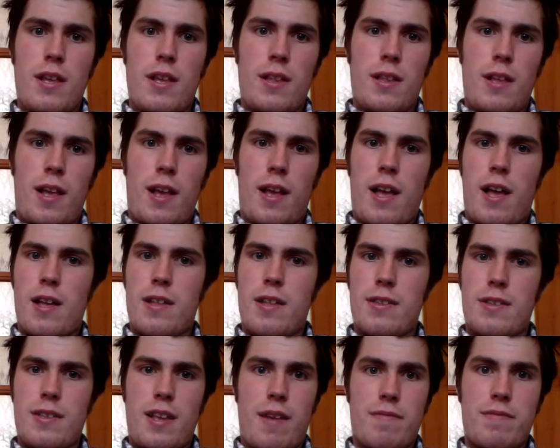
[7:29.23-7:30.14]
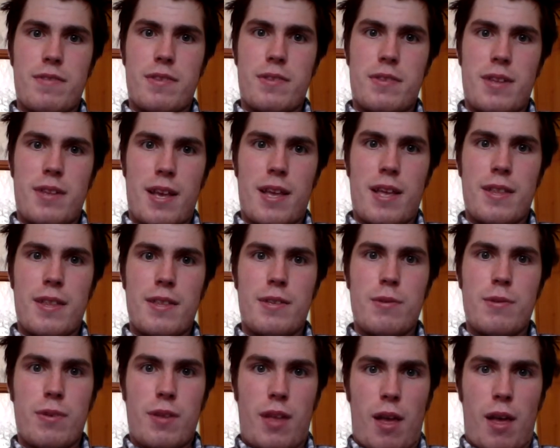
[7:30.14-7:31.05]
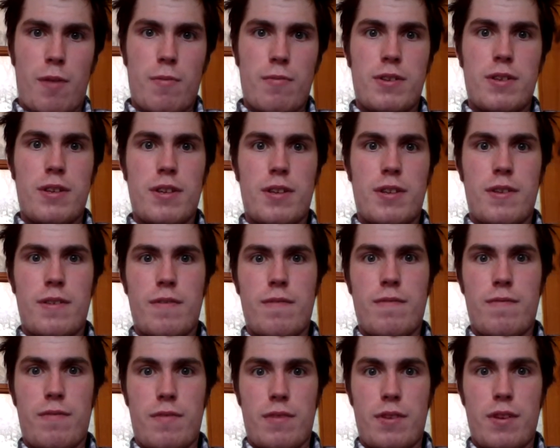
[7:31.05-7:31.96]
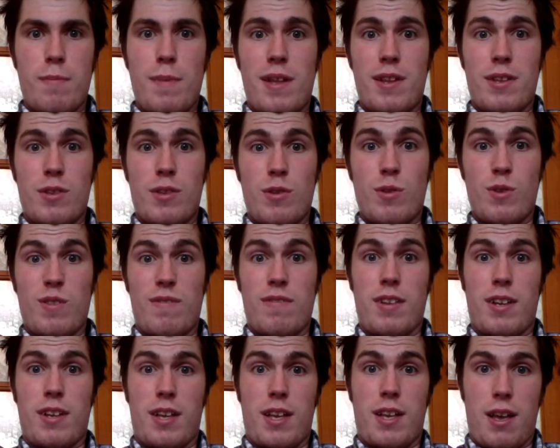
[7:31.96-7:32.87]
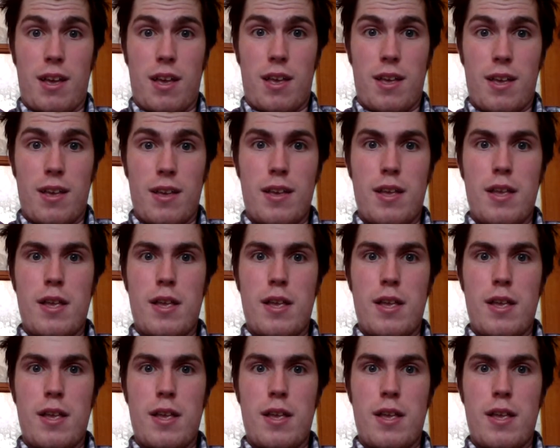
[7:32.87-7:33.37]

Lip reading: you have to take into account fundamentals of the car,